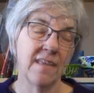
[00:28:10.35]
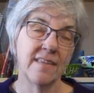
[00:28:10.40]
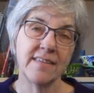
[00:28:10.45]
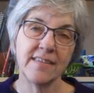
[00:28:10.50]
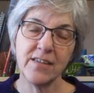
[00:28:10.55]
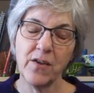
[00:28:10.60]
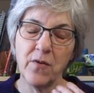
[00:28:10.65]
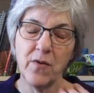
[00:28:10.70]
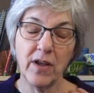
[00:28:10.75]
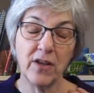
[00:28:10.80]

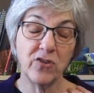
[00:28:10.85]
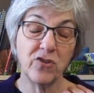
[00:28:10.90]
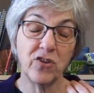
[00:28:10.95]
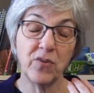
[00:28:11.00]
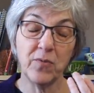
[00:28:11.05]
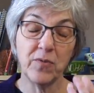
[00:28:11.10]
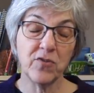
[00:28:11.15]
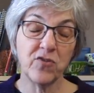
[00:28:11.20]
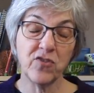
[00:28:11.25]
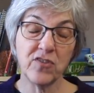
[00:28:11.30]
So
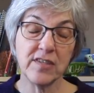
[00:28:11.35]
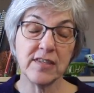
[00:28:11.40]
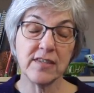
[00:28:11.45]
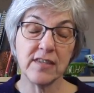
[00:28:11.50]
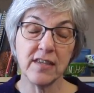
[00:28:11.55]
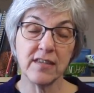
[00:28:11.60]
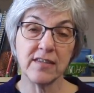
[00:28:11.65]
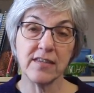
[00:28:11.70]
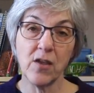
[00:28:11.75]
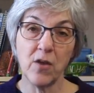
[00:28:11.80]
she was just
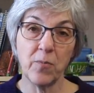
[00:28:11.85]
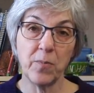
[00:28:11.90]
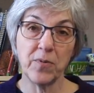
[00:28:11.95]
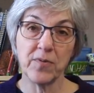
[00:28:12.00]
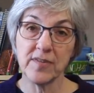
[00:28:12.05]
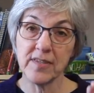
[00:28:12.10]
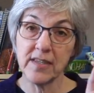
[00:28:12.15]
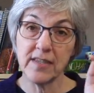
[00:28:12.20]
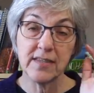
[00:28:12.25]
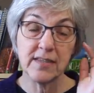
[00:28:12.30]
so
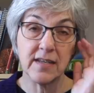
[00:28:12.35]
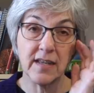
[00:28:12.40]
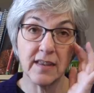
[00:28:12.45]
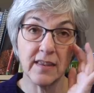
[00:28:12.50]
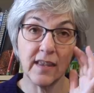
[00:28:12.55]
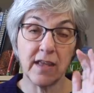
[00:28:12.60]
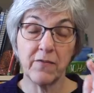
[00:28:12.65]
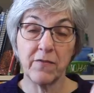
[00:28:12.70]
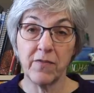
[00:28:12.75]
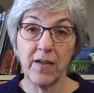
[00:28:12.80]

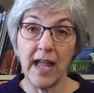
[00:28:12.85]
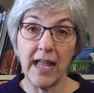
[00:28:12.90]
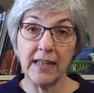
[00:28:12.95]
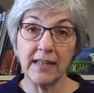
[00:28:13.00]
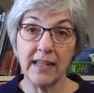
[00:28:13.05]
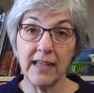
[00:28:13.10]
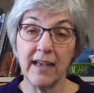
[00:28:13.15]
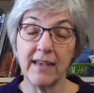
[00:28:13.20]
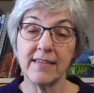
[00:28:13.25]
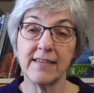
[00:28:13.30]
persistent that
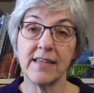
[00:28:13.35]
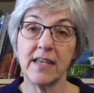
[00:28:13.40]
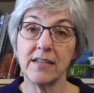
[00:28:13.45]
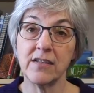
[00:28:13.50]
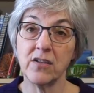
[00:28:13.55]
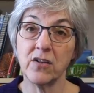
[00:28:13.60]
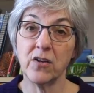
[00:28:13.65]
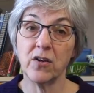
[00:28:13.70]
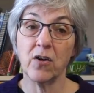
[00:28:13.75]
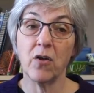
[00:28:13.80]
finally I said
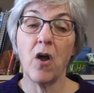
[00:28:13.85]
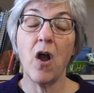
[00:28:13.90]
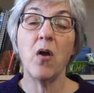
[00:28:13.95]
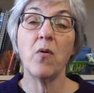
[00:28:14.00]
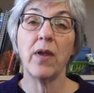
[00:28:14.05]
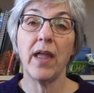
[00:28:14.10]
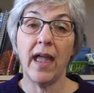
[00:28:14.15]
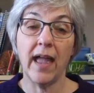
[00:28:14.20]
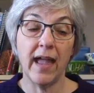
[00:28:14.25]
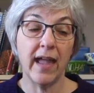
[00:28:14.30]
to her,
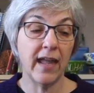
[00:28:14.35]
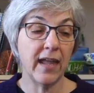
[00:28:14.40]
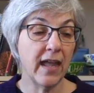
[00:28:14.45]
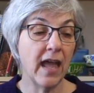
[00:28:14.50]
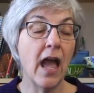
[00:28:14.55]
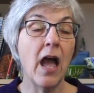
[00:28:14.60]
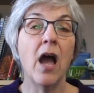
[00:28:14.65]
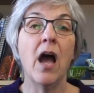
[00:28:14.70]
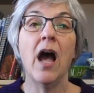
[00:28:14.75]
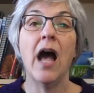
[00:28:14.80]
"Okay,
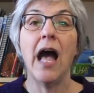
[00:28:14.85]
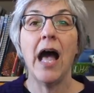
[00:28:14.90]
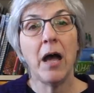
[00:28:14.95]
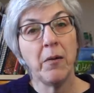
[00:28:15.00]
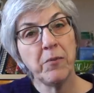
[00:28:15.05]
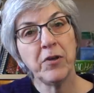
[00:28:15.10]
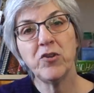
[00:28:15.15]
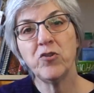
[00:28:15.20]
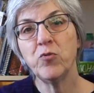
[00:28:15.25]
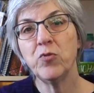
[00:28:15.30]

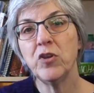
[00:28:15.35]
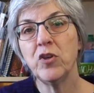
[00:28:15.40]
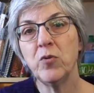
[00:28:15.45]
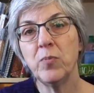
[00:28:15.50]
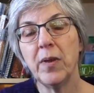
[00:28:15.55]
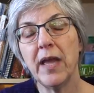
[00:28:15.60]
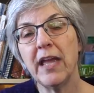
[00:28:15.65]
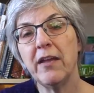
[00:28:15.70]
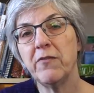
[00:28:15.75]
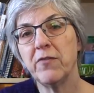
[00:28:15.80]
how much would you
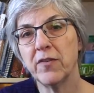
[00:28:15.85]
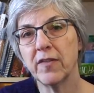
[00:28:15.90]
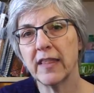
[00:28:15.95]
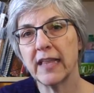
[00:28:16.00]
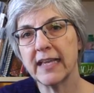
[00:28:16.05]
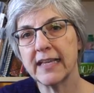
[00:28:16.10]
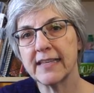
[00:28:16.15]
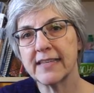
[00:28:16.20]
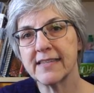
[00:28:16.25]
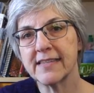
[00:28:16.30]
pay for
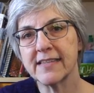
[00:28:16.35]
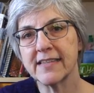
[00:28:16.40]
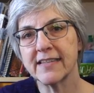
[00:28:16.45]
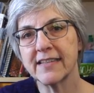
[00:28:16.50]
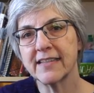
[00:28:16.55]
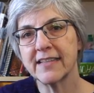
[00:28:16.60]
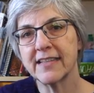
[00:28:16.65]
this?"